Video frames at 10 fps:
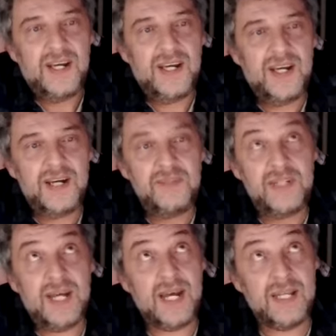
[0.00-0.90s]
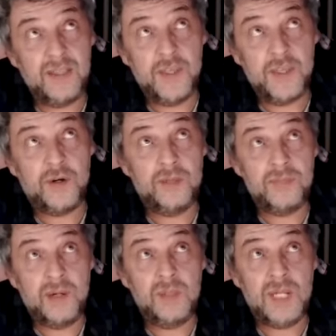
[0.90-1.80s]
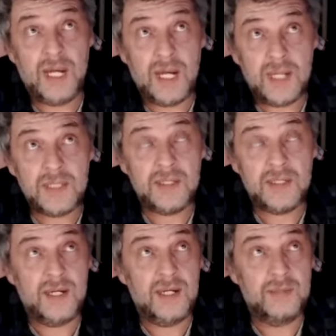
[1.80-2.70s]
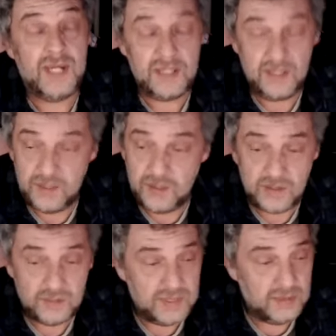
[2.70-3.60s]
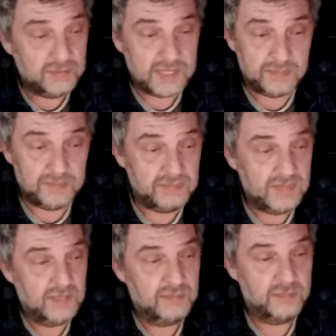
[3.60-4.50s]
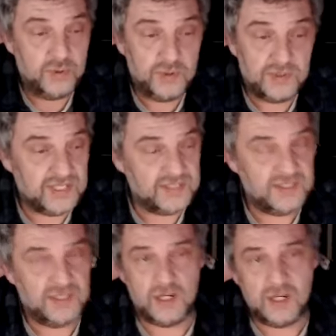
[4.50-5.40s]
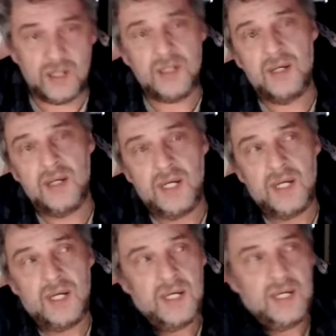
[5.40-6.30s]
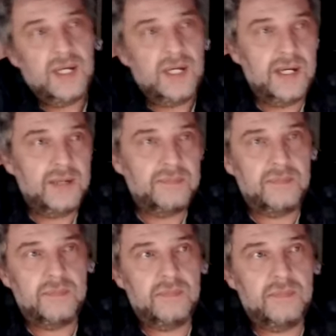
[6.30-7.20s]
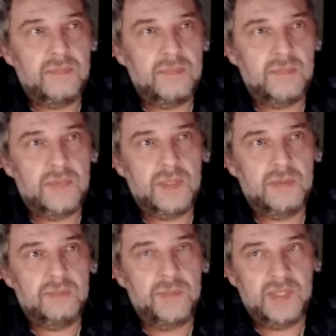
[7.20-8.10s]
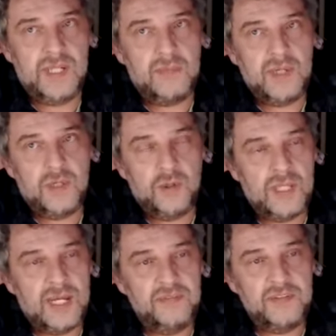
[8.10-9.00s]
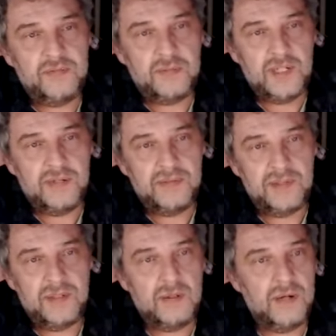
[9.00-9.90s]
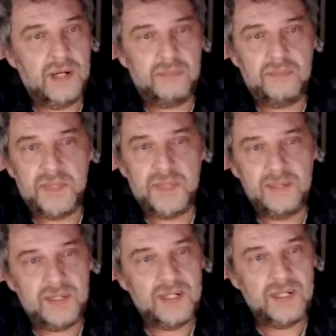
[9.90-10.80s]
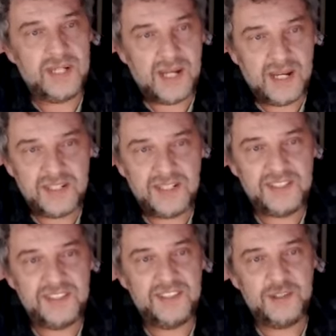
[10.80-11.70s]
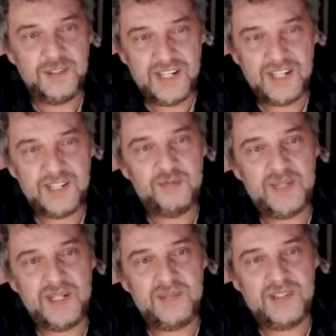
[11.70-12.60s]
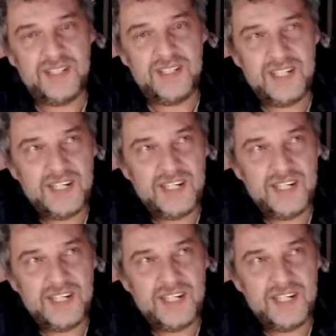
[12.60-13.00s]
Hadn't thought about art, hadn't thought about that process at all. But now my whole life's full of great people and artists and creative people.